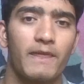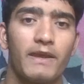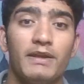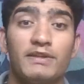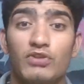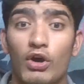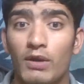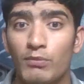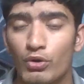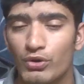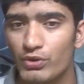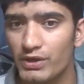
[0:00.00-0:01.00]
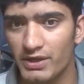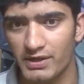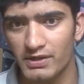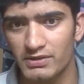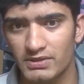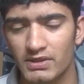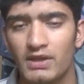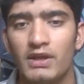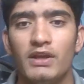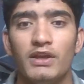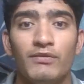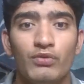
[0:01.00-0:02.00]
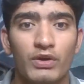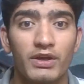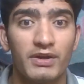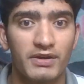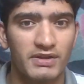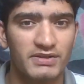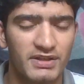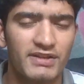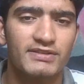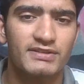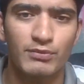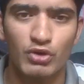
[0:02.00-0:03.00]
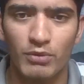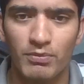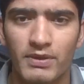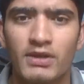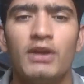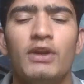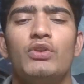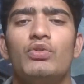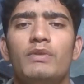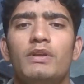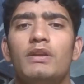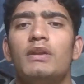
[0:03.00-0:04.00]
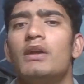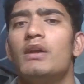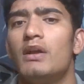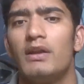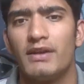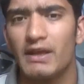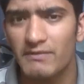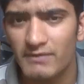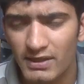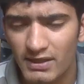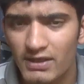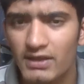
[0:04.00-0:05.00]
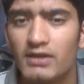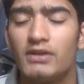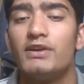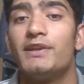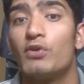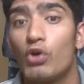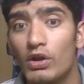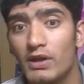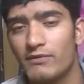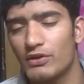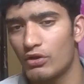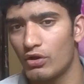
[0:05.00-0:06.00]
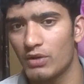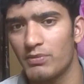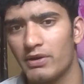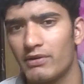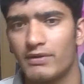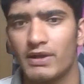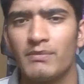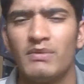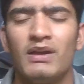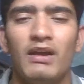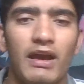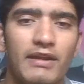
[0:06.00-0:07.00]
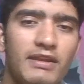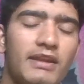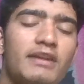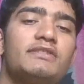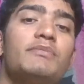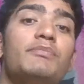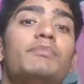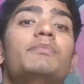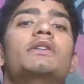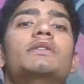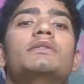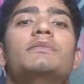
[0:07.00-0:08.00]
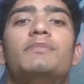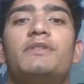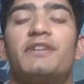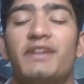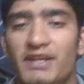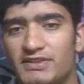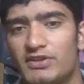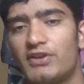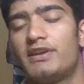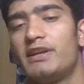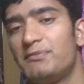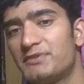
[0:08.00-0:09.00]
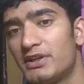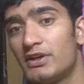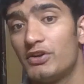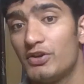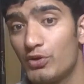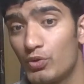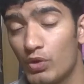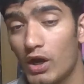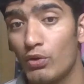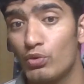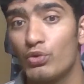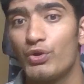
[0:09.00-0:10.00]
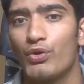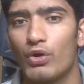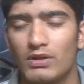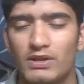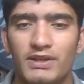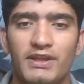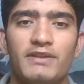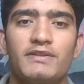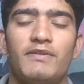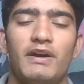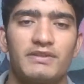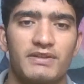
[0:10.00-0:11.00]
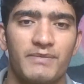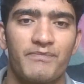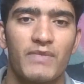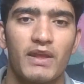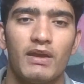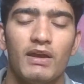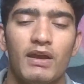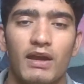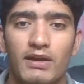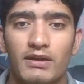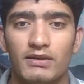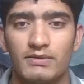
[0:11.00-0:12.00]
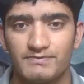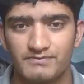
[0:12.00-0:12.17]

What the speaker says: It's all about your interest. If you are interested in some topic, you will definitely recall it for the longer period of time. And there is some tricks or tips to how to recall the things faster. And